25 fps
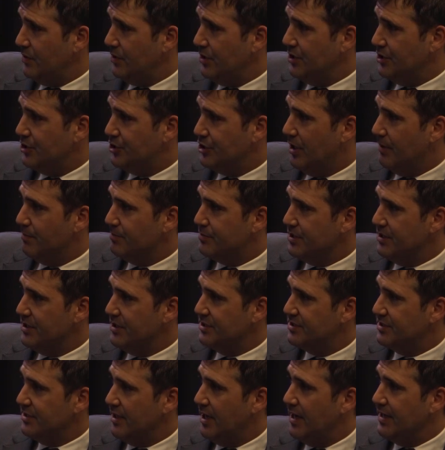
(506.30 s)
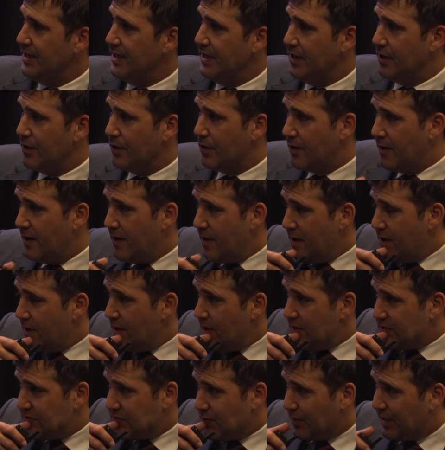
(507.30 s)
jump to this slide here.
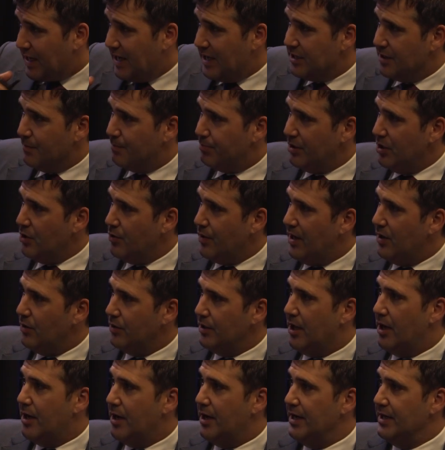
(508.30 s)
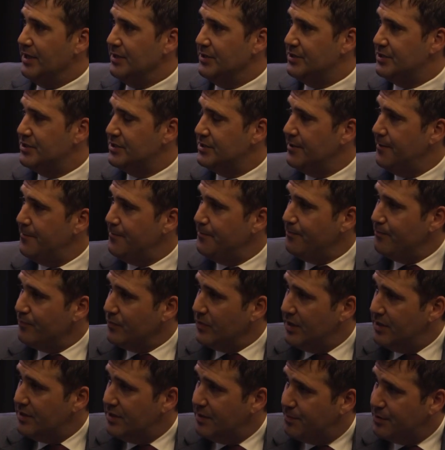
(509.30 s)
So again, the blue outlines
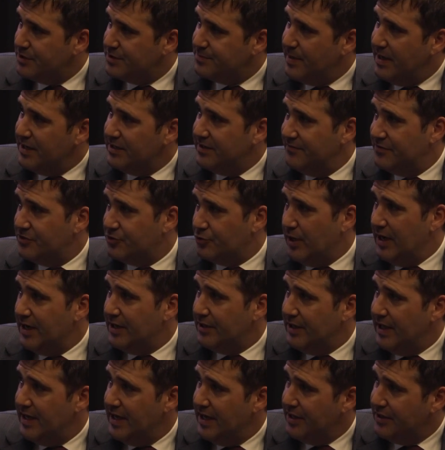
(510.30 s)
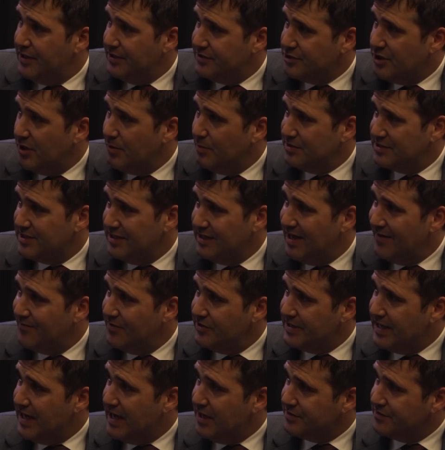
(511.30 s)
the prospective strike length. It's almost
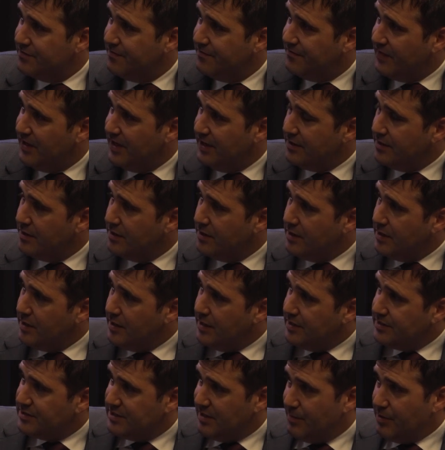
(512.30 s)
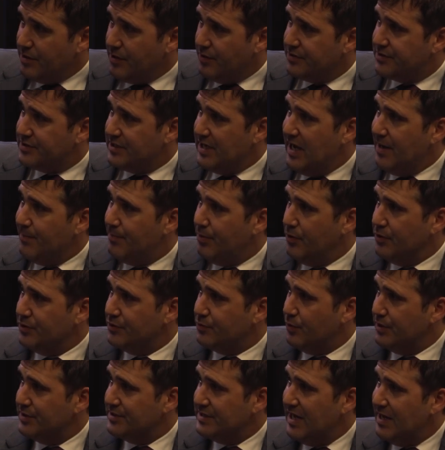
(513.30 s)
11,000 feet. Some of those samples
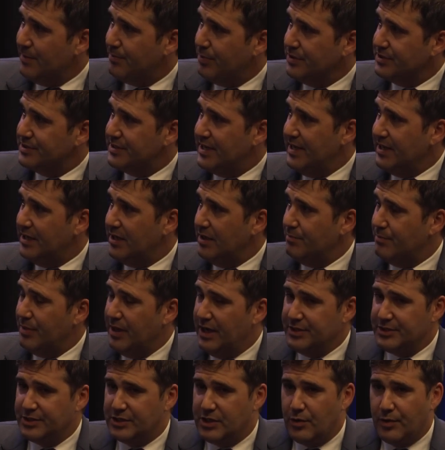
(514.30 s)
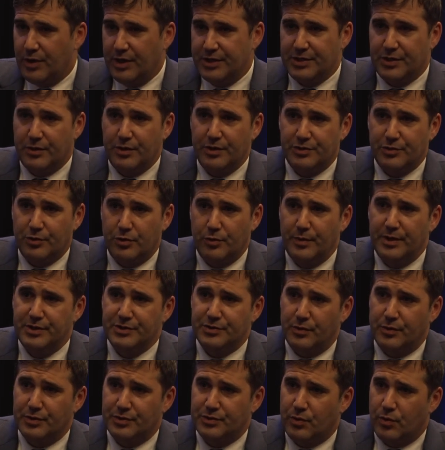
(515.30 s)
were samples taken by Dakota Territory
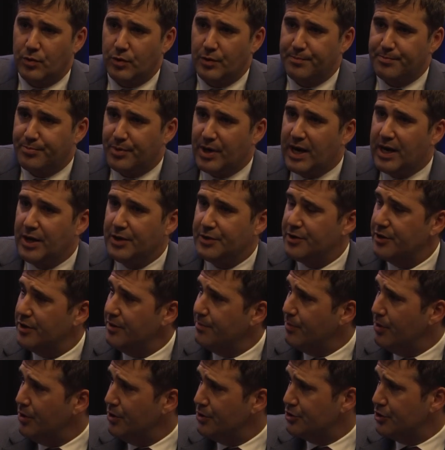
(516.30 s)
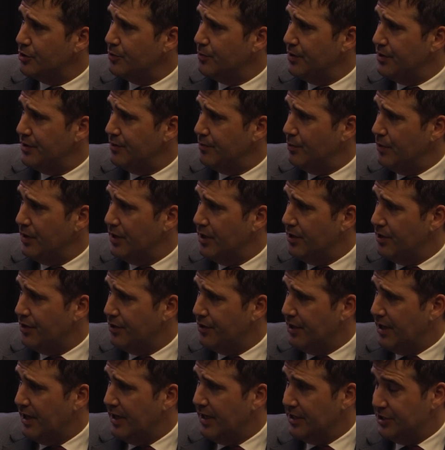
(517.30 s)
Resource Corp prior to the merger with
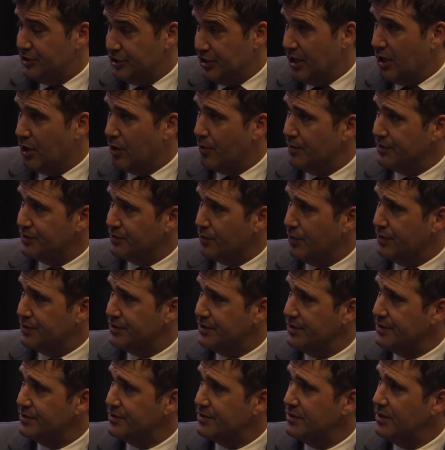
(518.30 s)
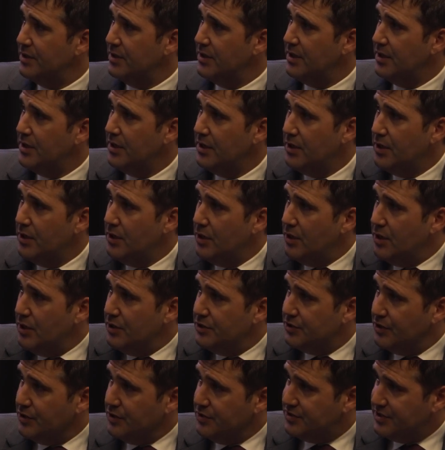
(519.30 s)
JR Resources.
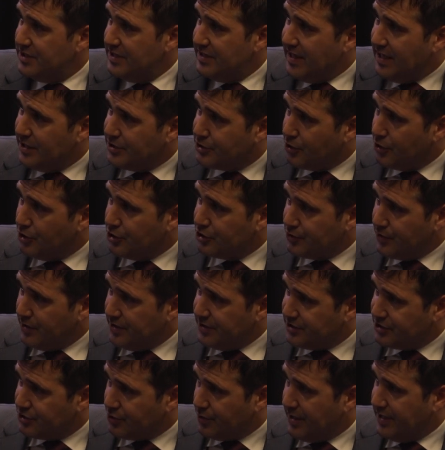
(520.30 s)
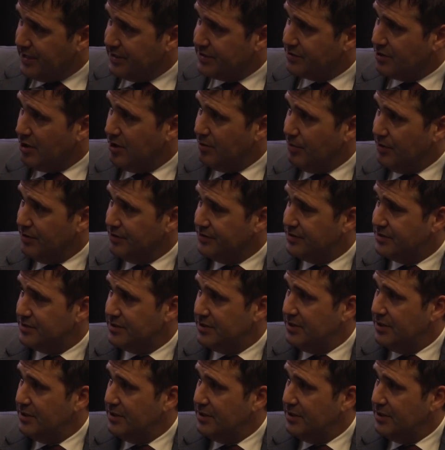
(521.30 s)
So you see that tertiary is traced almost